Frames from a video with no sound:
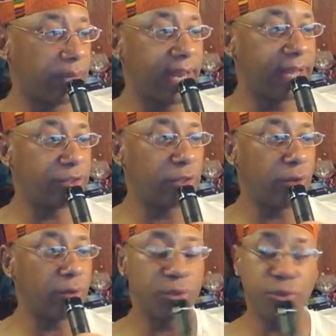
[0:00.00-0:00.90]
And as you
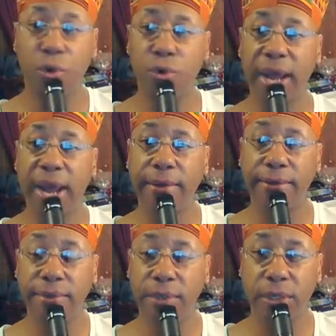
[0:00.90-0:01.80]
know, when you scroll
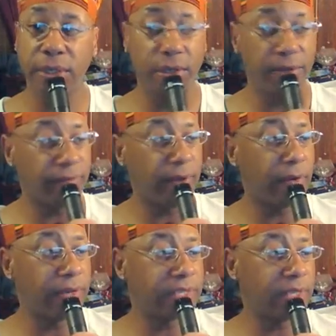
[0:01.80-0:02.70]
down for
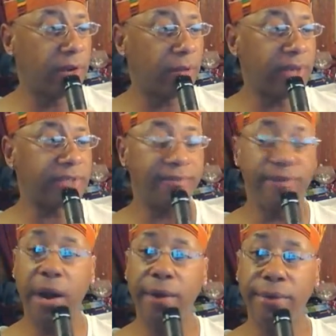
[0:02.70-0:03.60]
all these
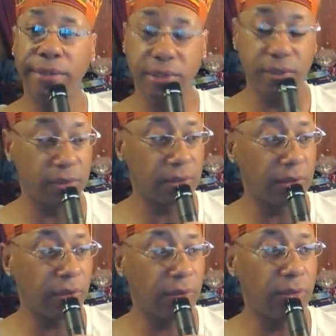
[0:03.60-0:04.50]
Rastafarians,
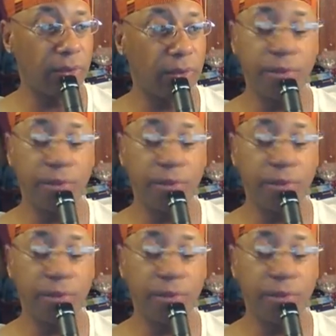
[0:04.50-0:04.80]
you know, you